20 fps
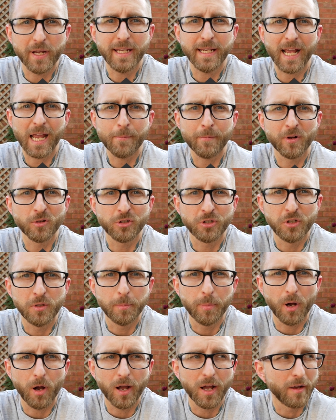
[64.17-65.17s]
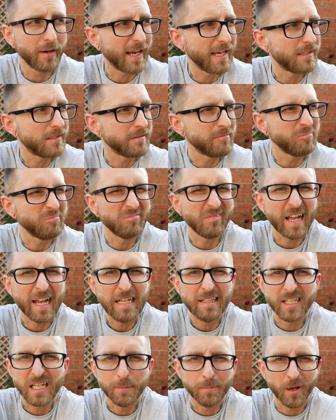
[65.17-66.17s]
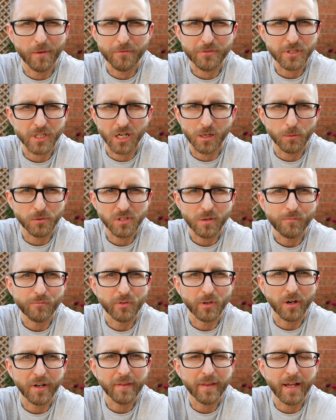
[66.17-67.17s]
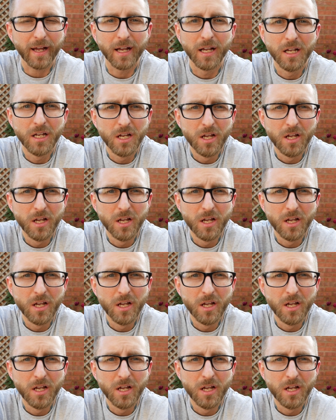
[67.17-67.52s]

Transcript: He came out to Dubai, I guess, 18 months ago or something like that.